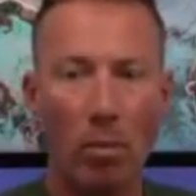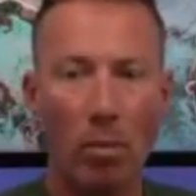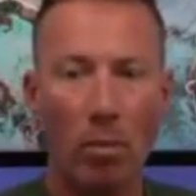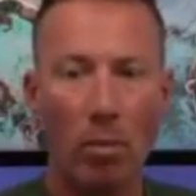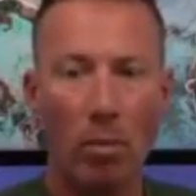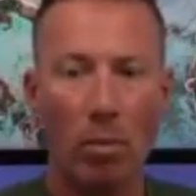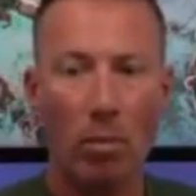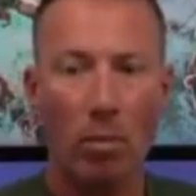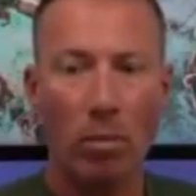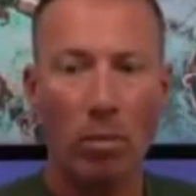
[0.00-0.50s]

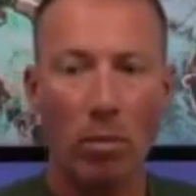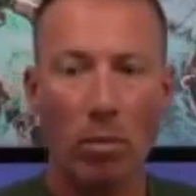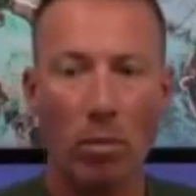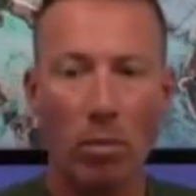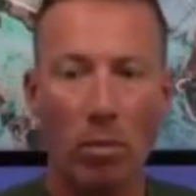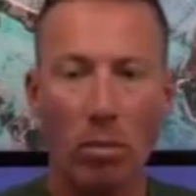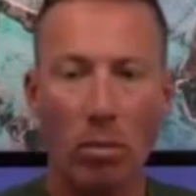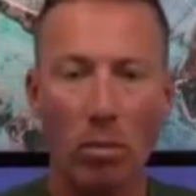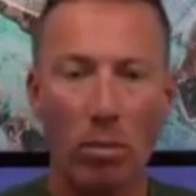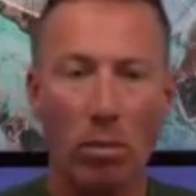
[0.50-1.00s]

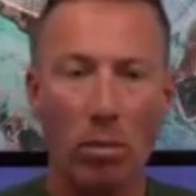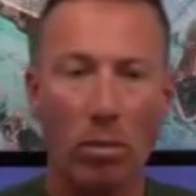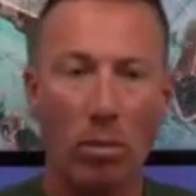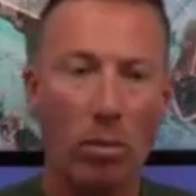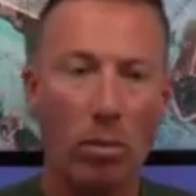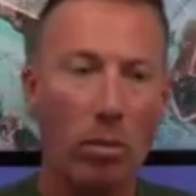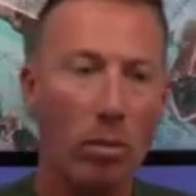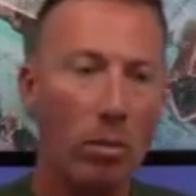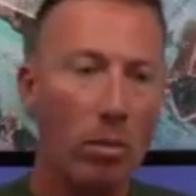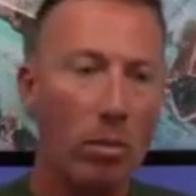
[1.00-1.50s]

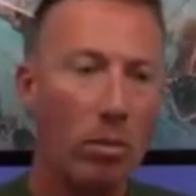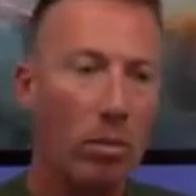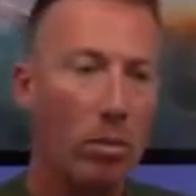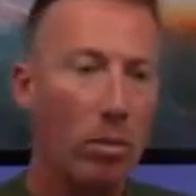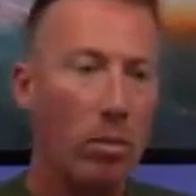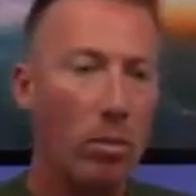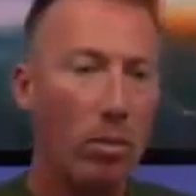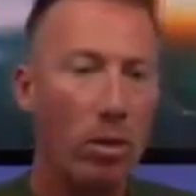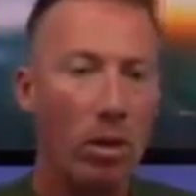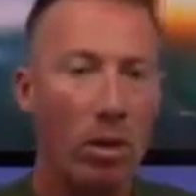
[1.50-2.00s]

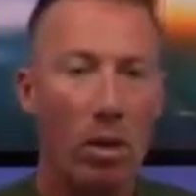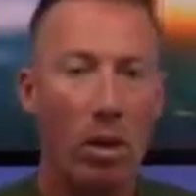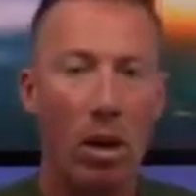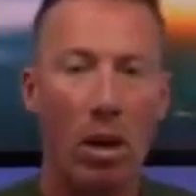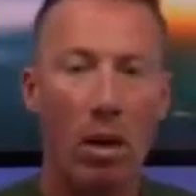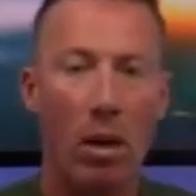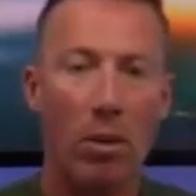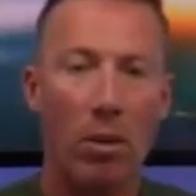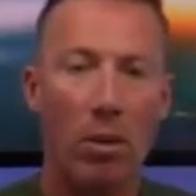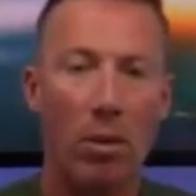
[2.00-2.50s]

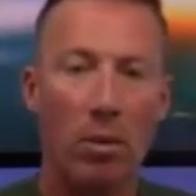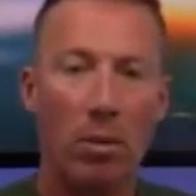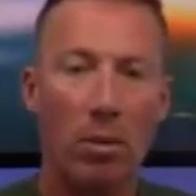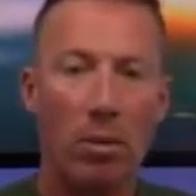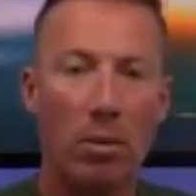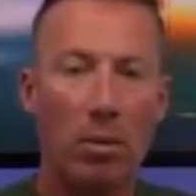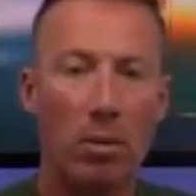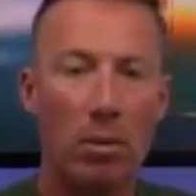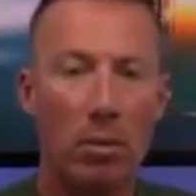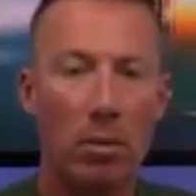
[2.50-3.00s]

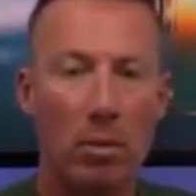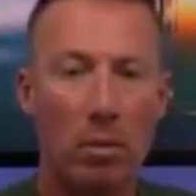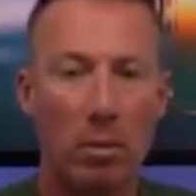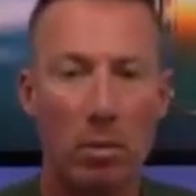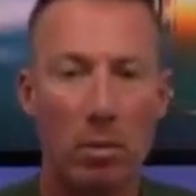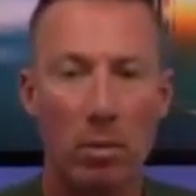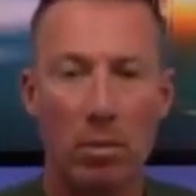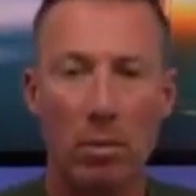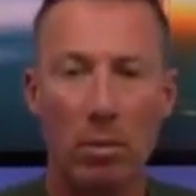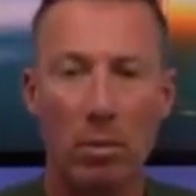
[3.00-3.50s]

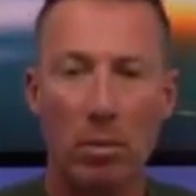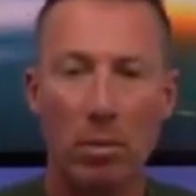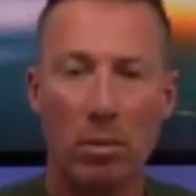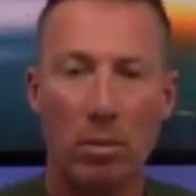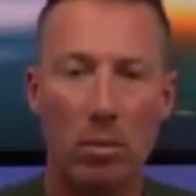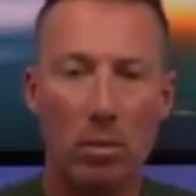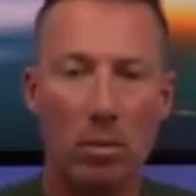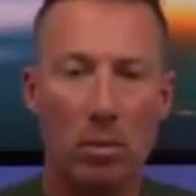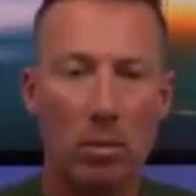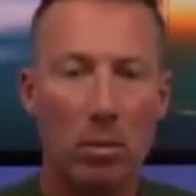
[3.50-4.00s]

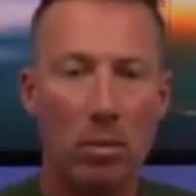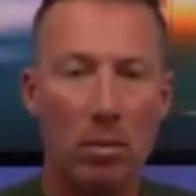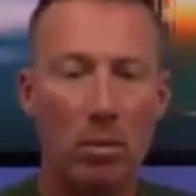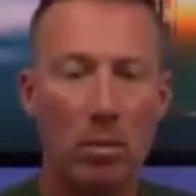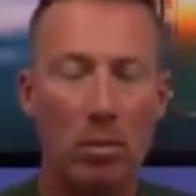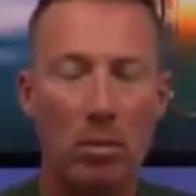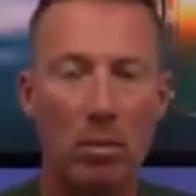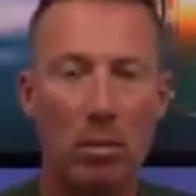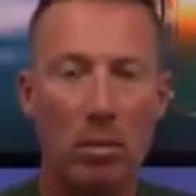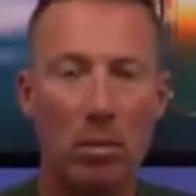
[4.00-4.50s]

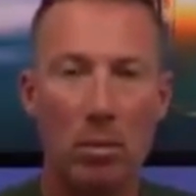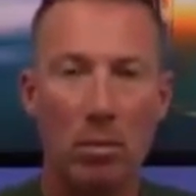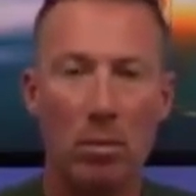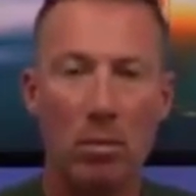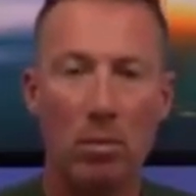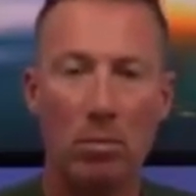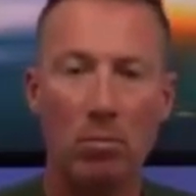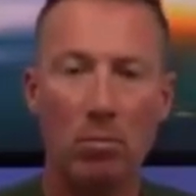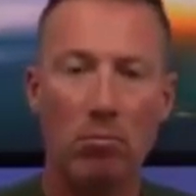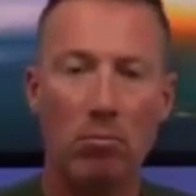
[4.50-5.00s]

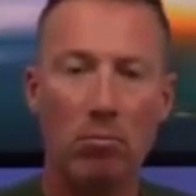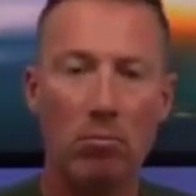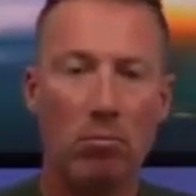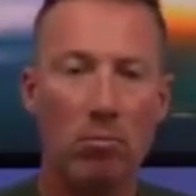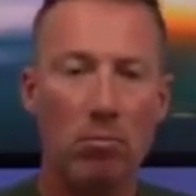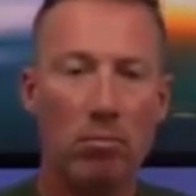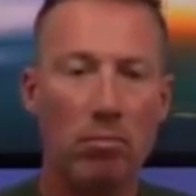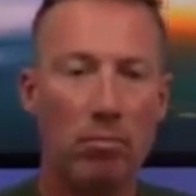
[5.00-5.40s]
(silent)